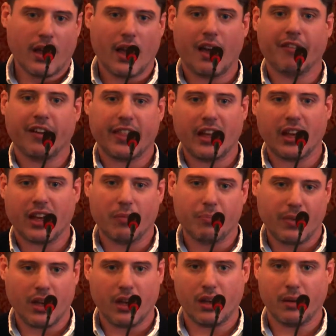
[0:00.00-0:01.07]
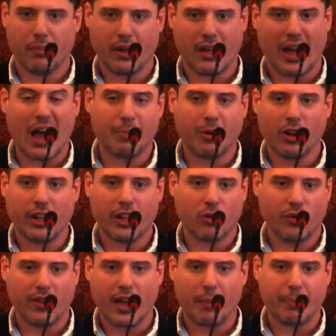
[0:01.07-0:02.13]
Everything can be uploaded
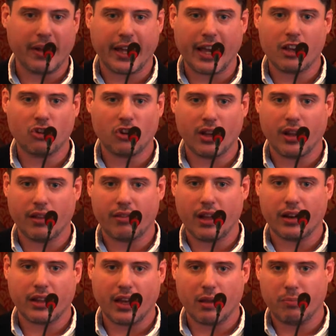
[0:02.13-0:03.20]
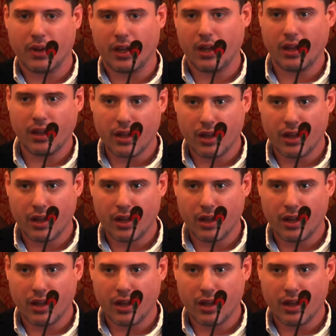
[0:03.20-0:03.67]
to the application and then can be